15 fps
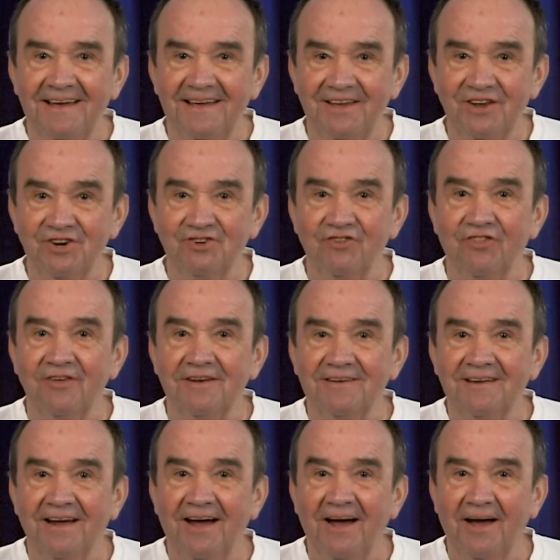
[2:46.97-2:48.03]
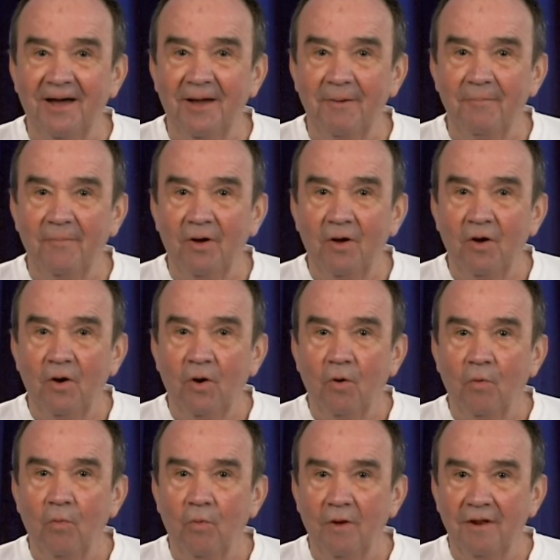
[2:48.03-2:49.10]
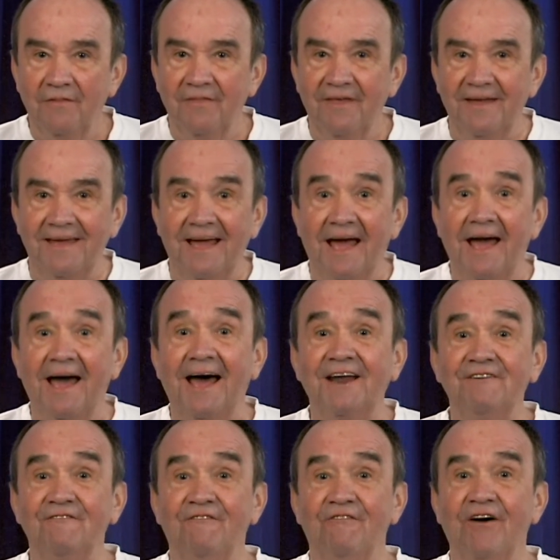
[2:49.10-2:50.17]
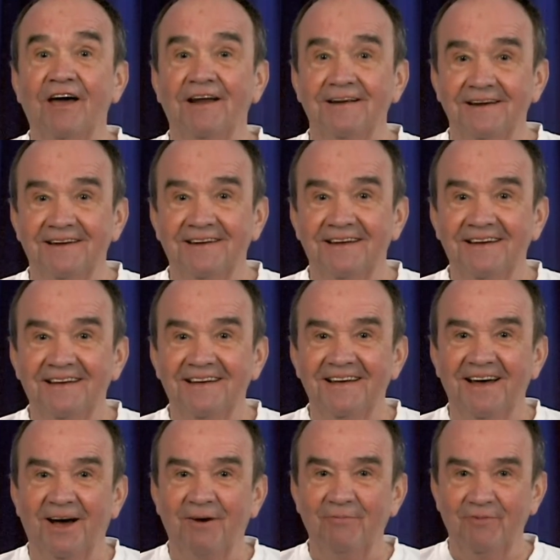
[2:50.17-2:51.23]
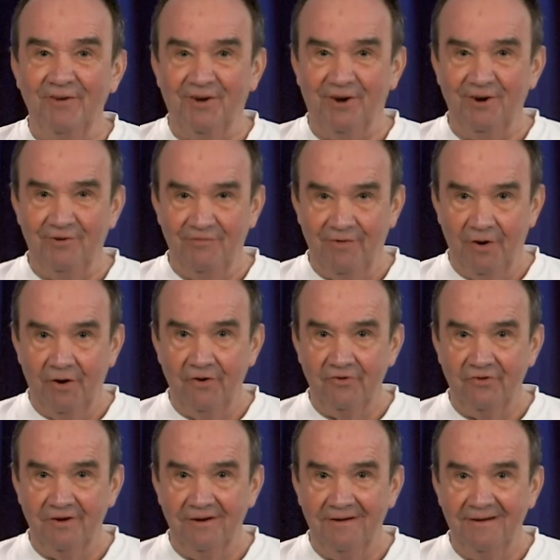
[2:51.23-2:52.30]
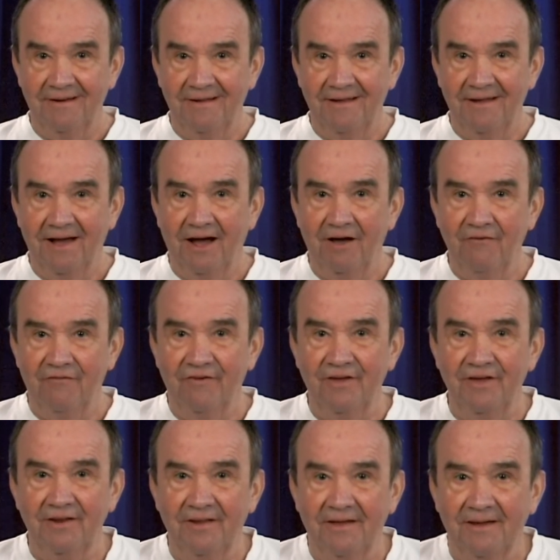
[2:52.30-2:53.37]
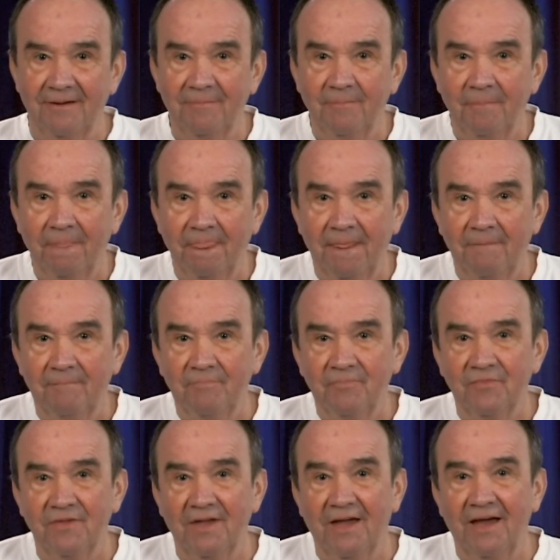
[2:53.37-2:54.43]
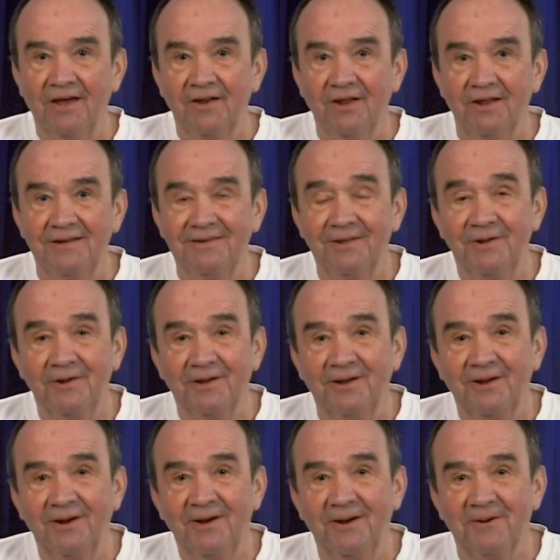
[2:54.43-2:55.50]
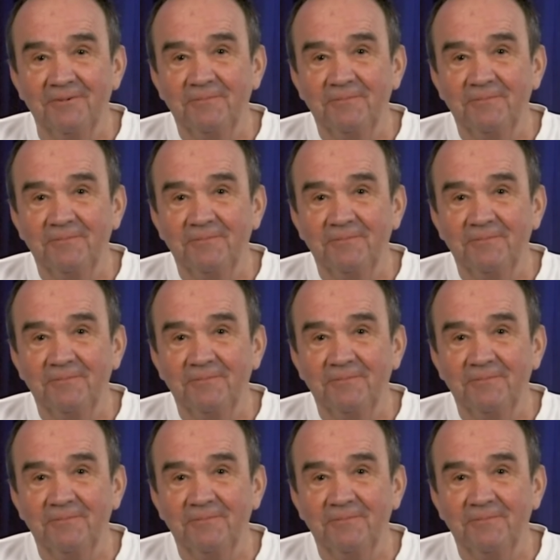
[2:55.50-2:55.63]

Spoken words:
is the time when the advent of the conversion of healing can and did occur.